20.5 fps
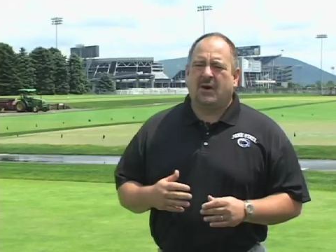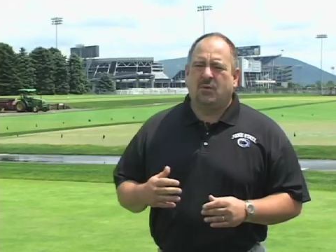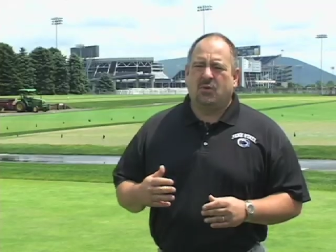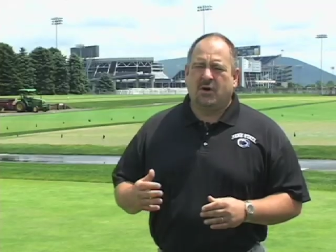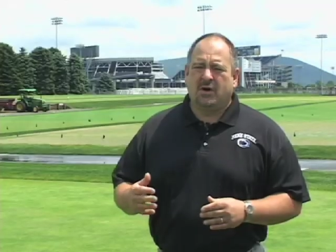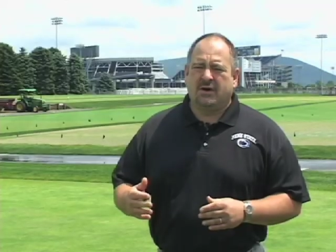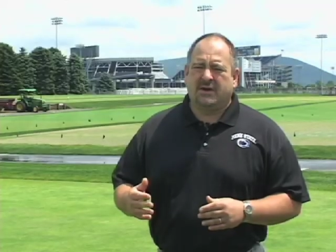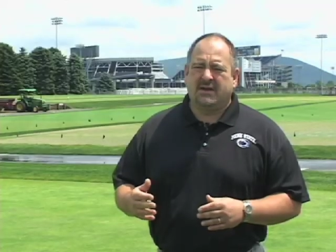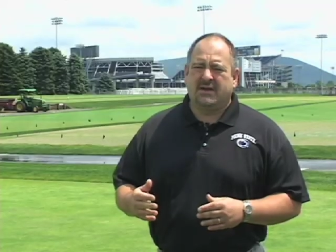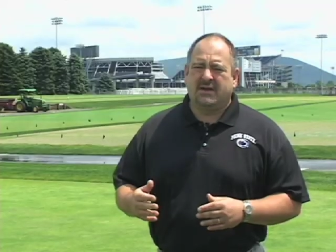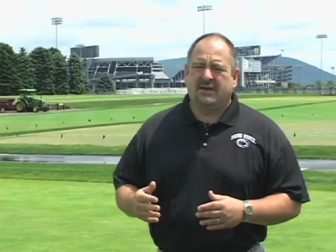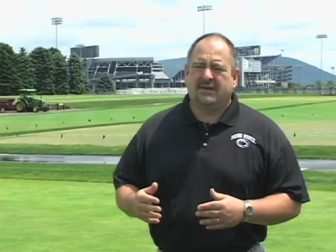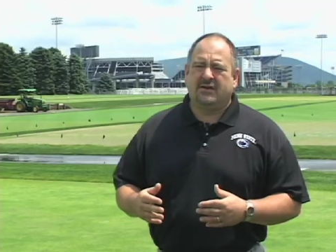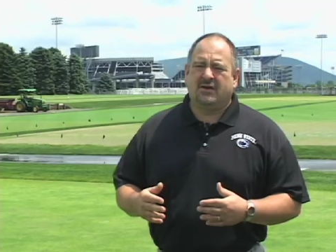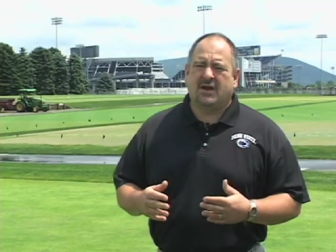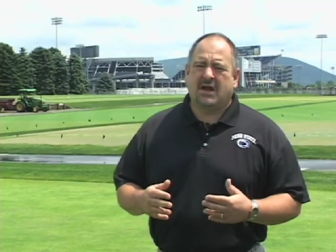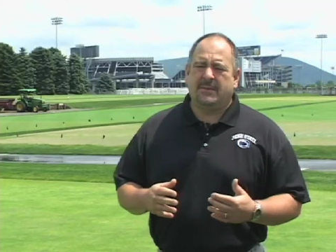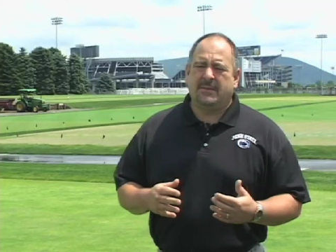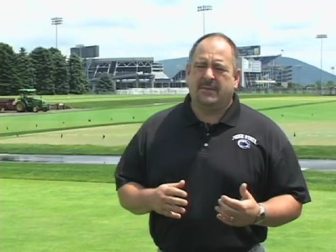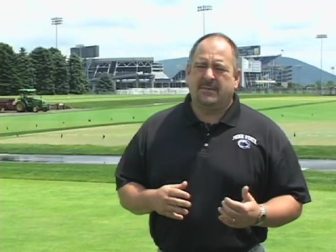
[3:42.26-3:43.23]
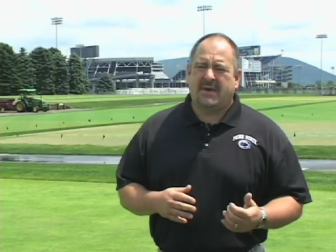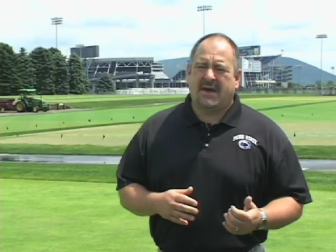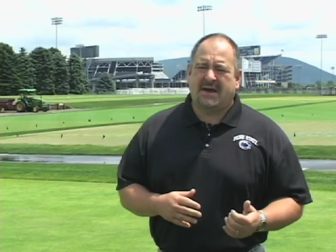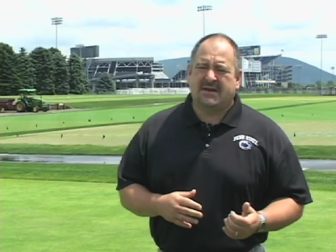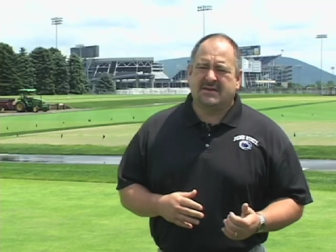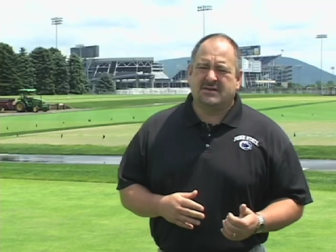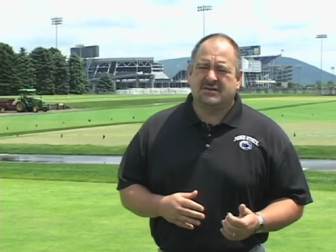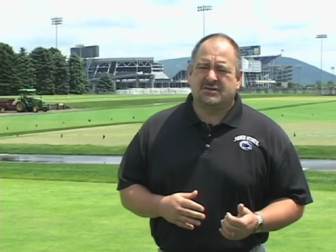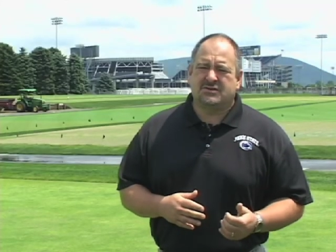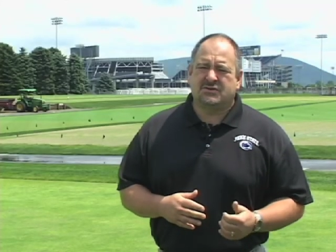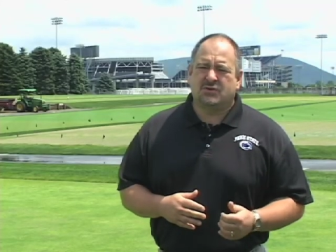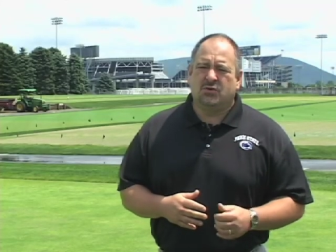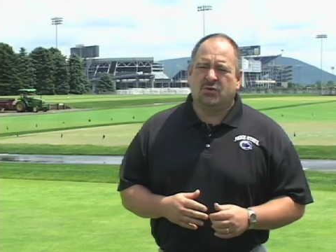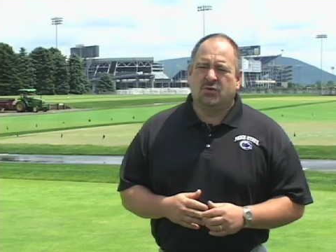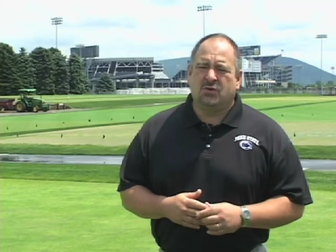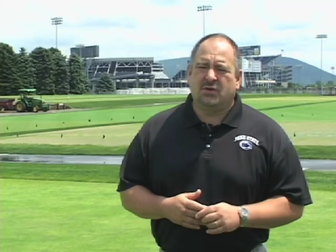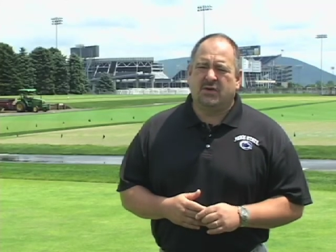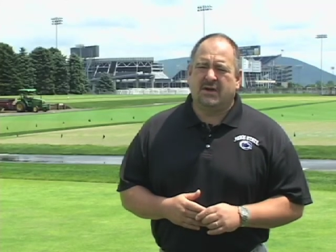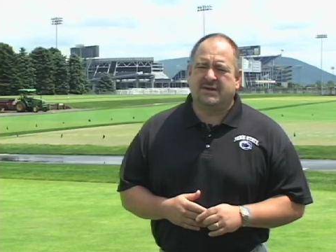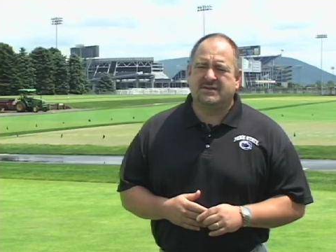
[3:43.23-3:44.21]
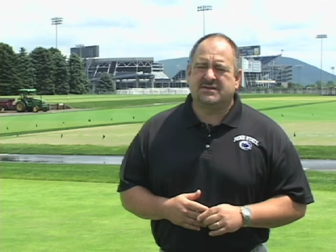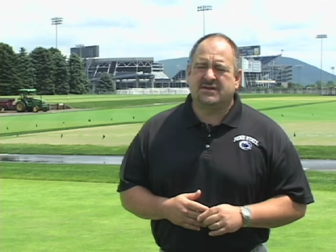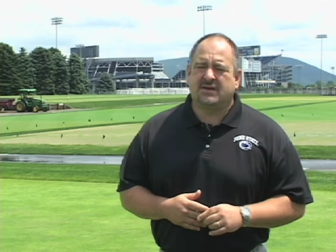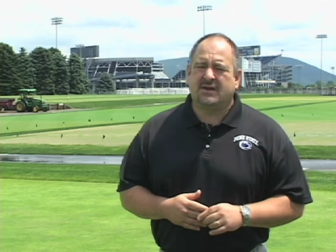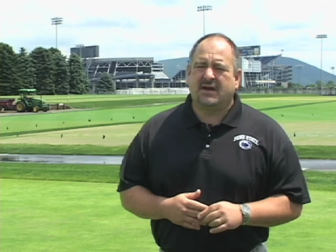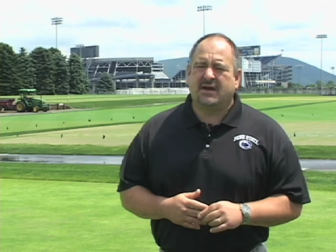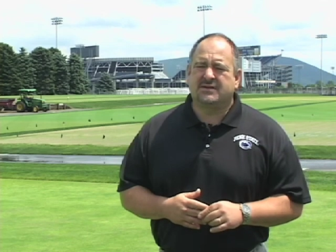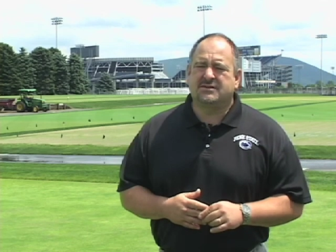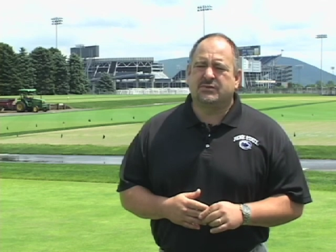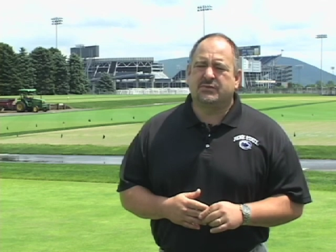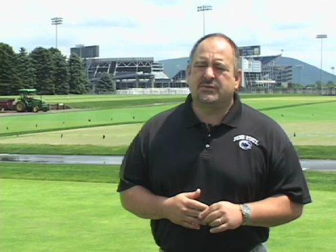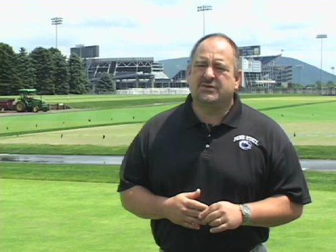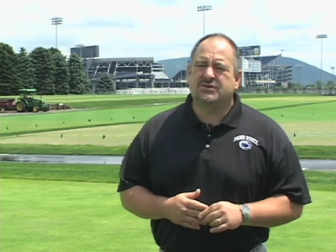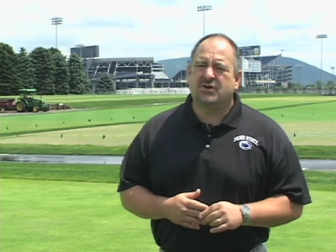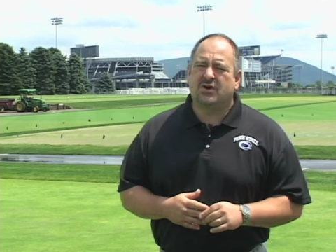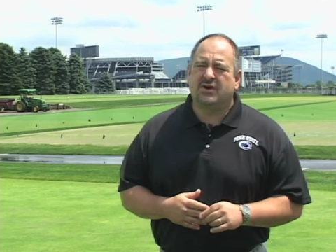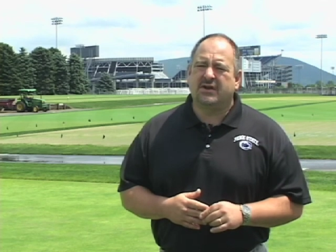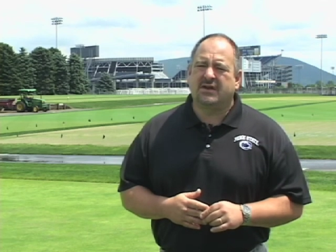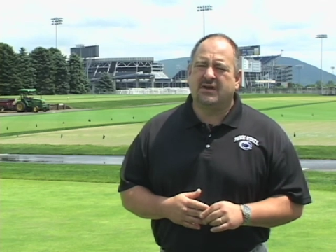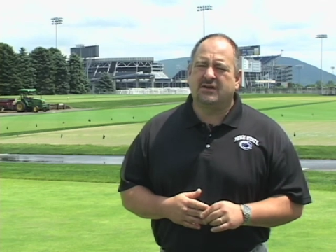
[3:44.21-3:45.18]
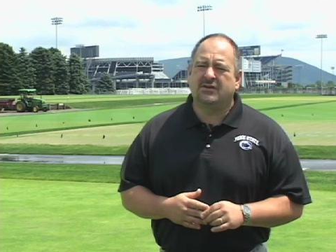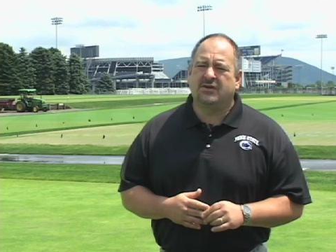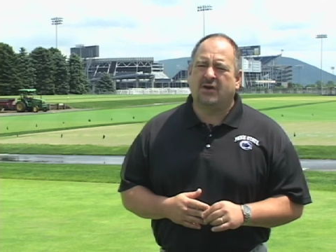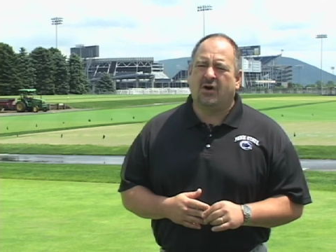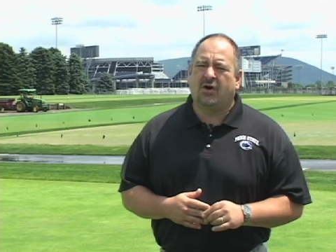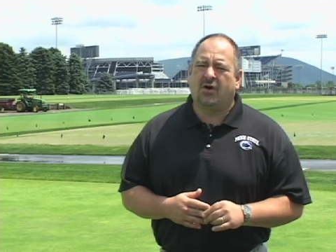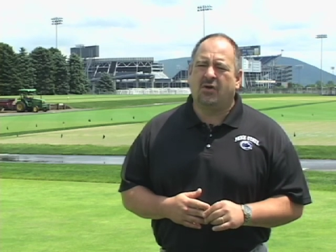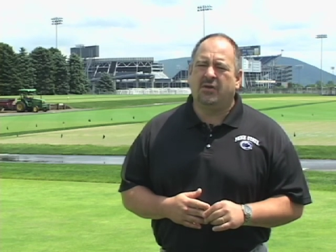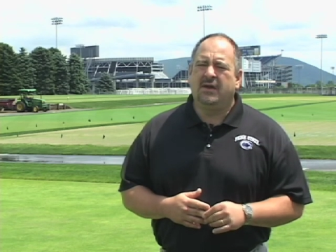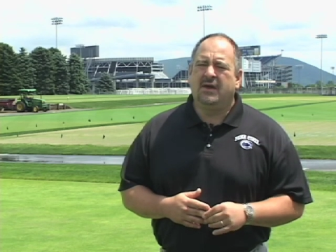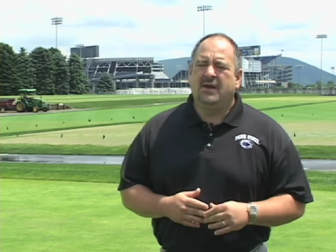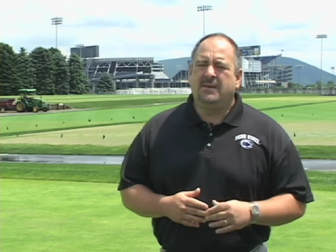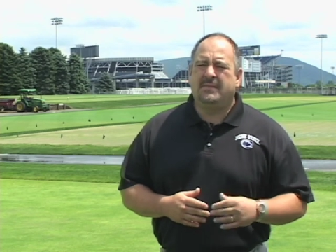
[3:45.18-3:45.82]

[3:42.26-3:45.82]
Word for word: working, they're coming back to school as a, as a returning adult.